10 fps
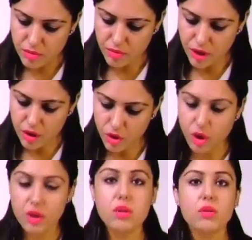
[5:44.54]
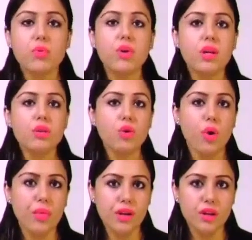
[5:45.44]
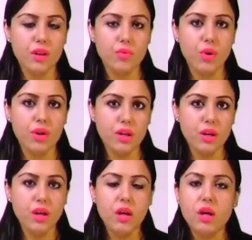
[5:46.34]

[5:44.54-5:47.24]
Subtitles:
we are not putting the raw material in body.